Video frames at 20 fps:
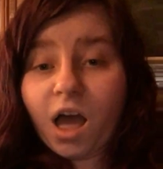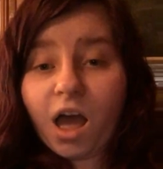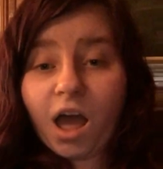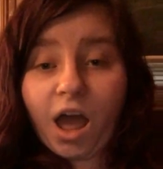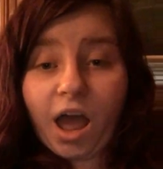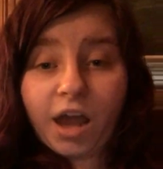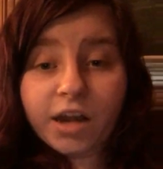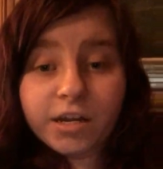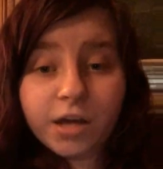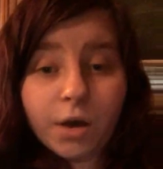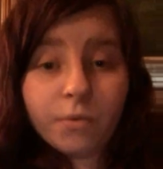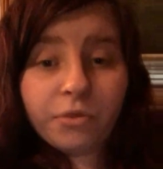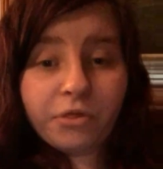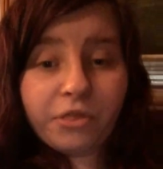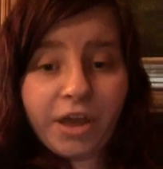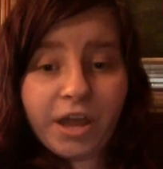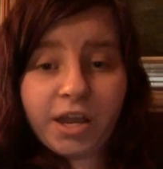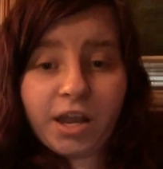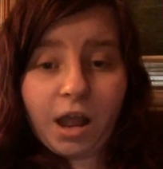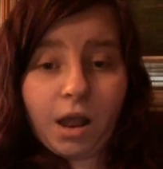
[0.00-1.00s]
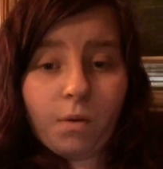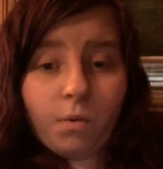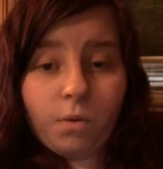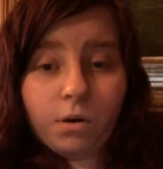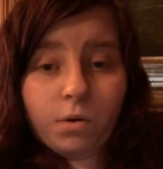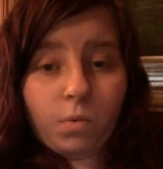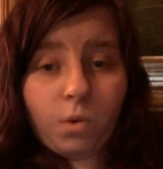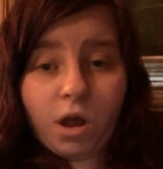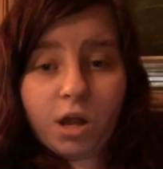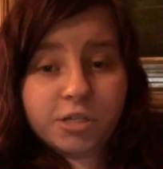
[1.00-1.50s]
I don't think I
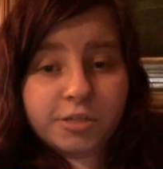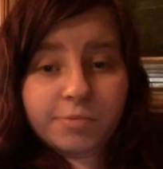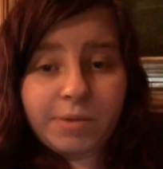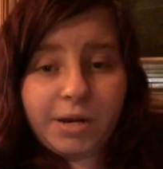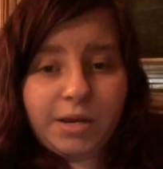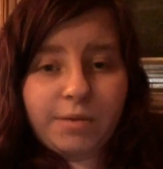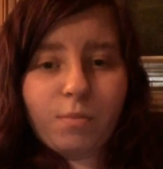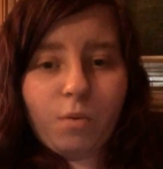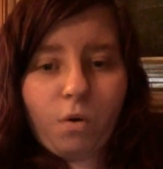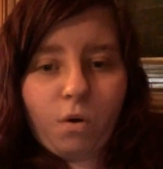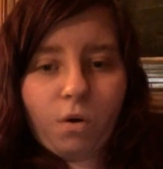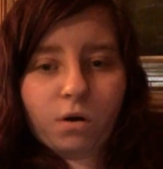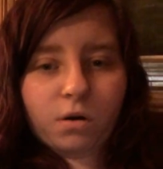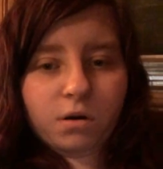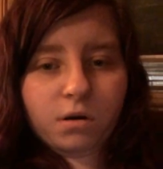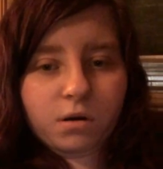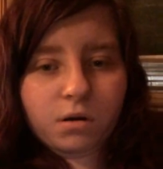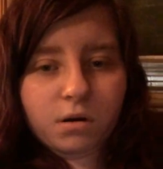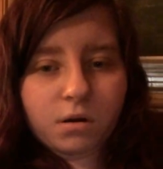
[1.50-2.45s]
want to watch them anymore.